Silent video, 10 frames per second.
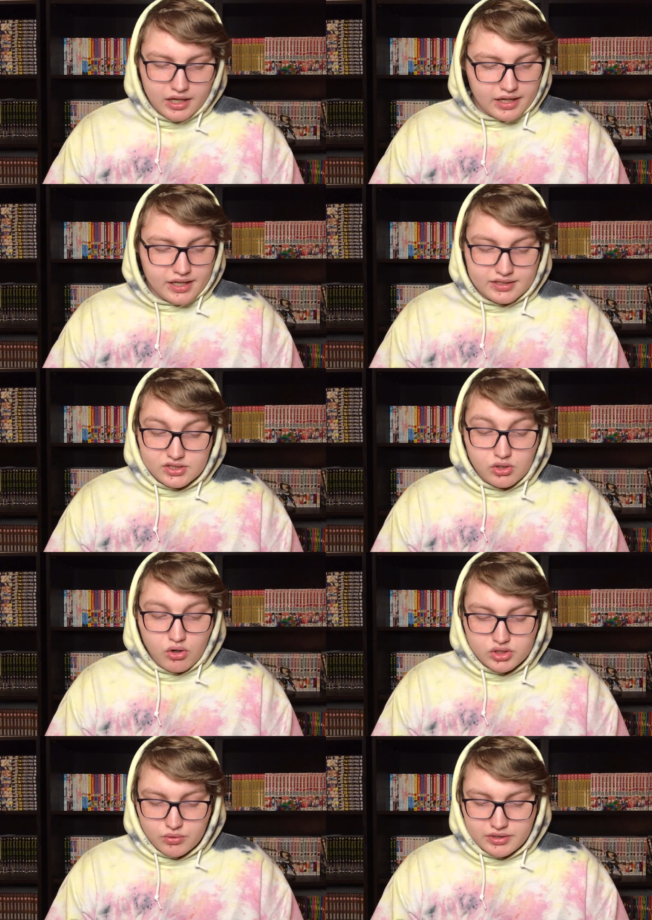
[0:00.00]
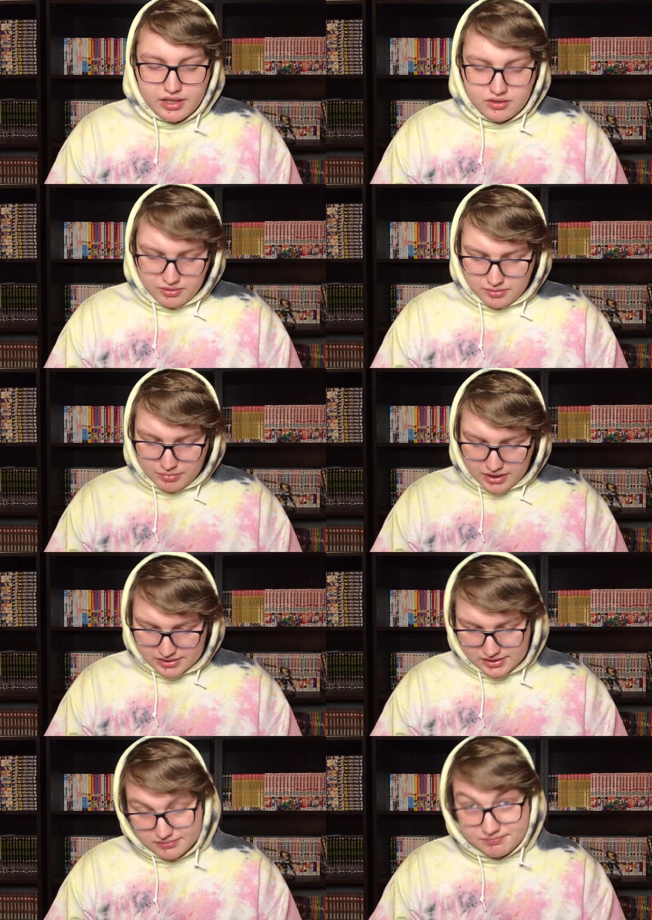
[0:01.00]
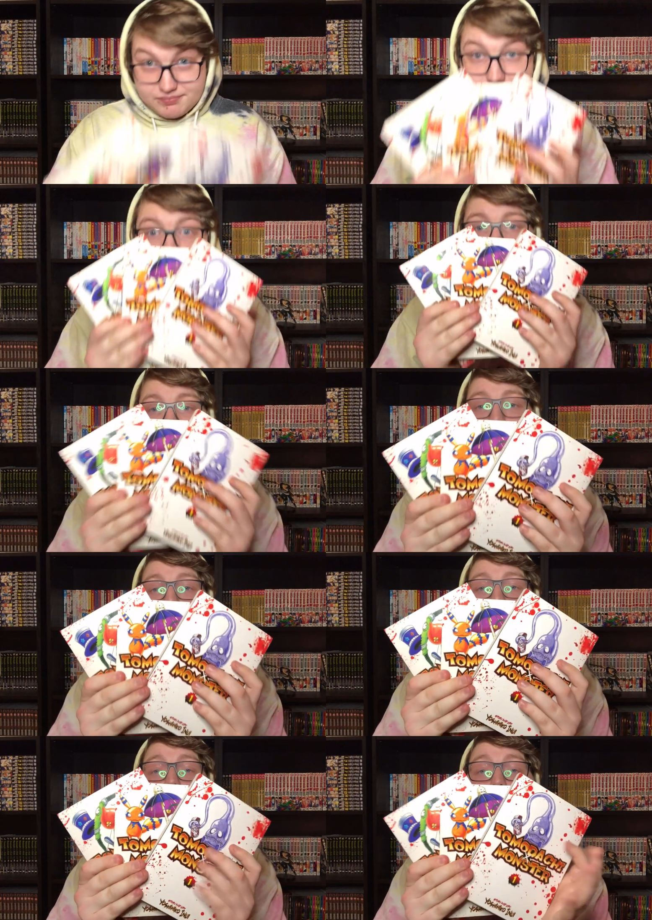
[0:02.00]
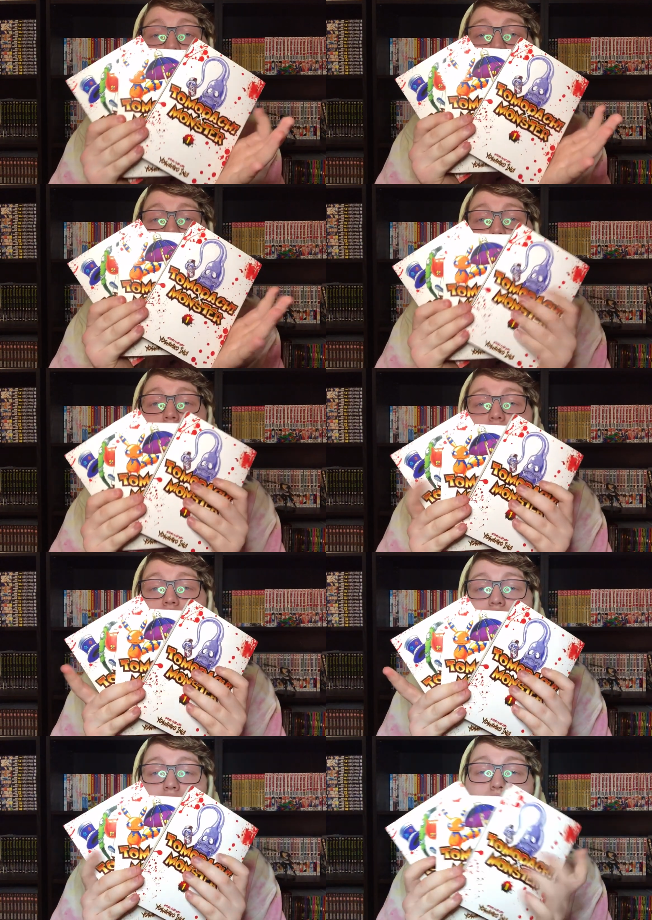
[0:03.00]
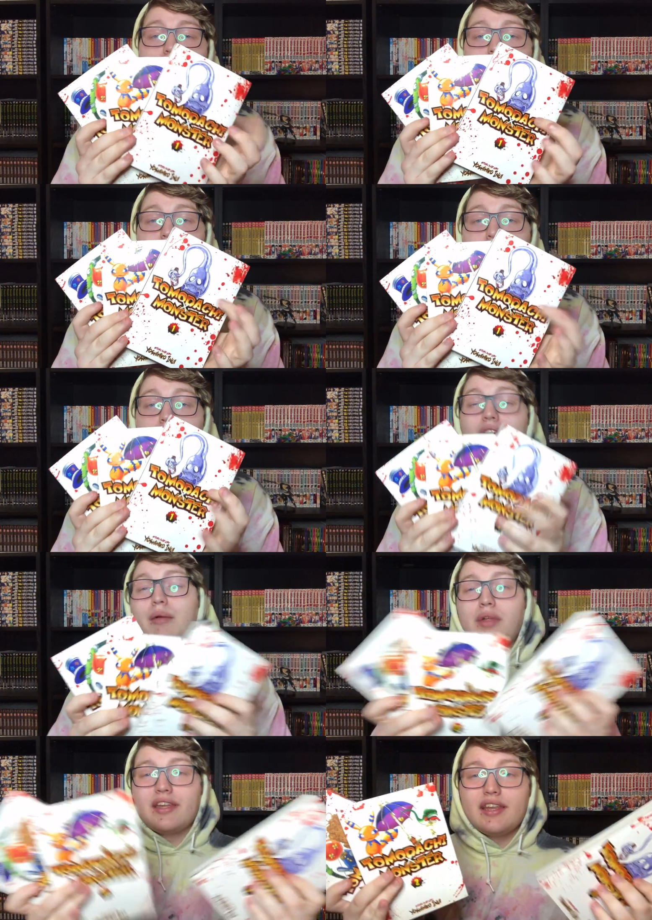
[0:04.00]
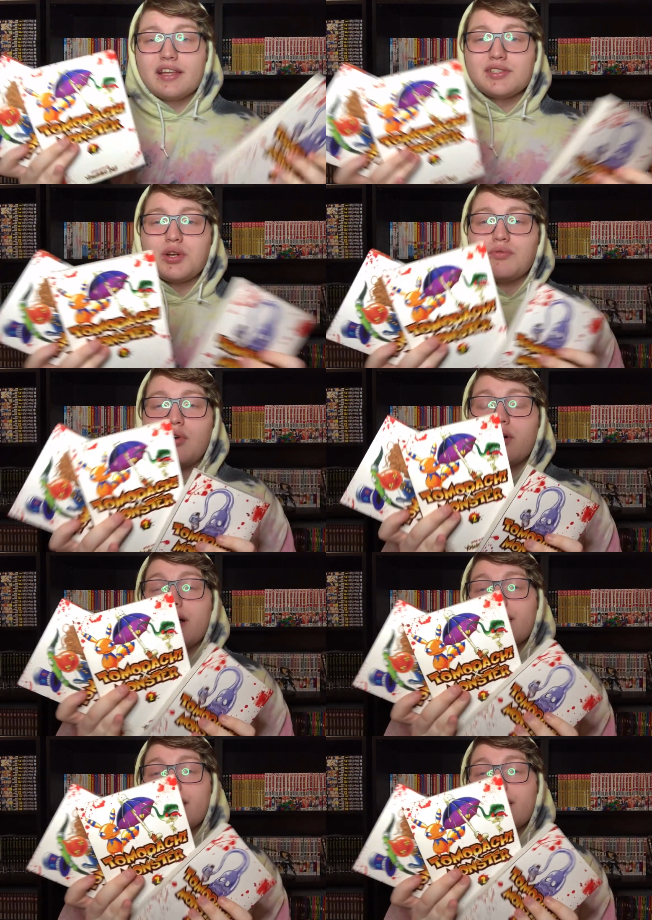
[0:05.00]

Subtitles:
I got this also in the unboxing, Tomodachi Monsters. I read volume 1. I'm liking it so far. I